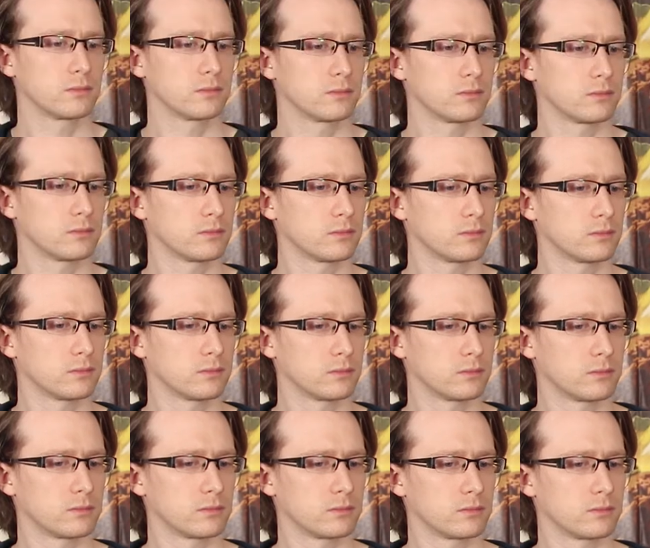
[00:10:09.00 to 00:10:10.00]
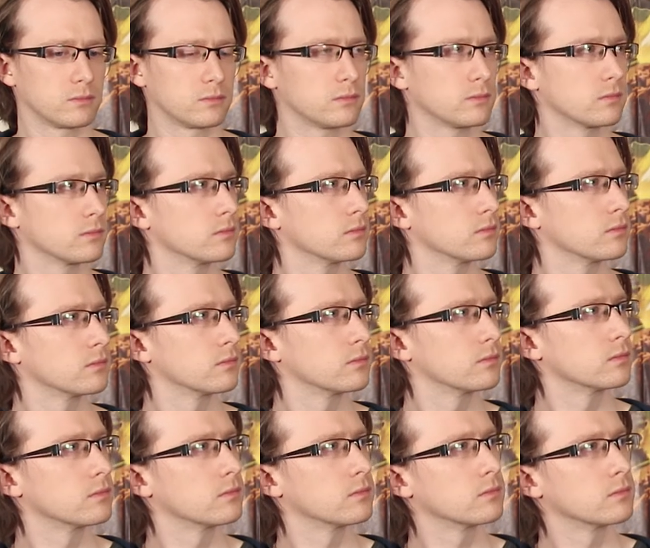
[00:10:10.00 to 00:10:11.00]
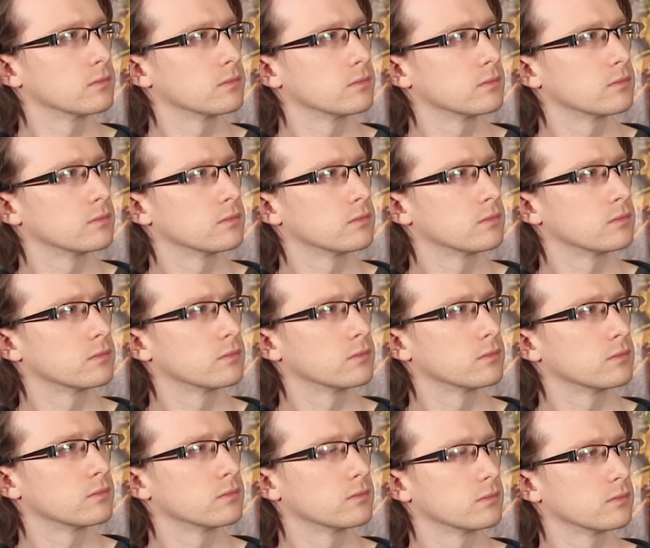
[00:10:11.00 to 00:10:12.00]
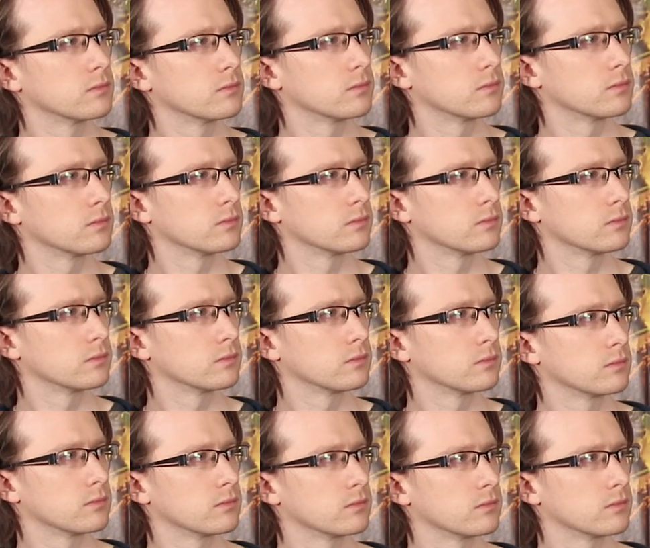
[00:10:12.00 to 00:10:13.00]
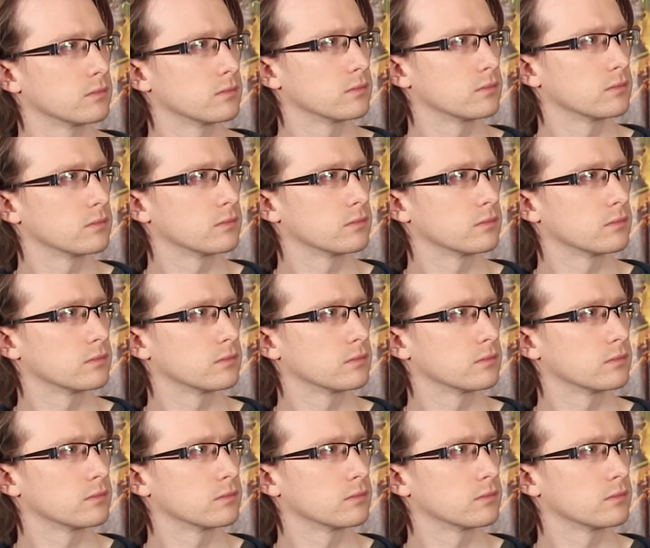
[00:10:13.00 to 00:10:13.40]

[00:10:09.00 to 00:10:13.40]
(silent)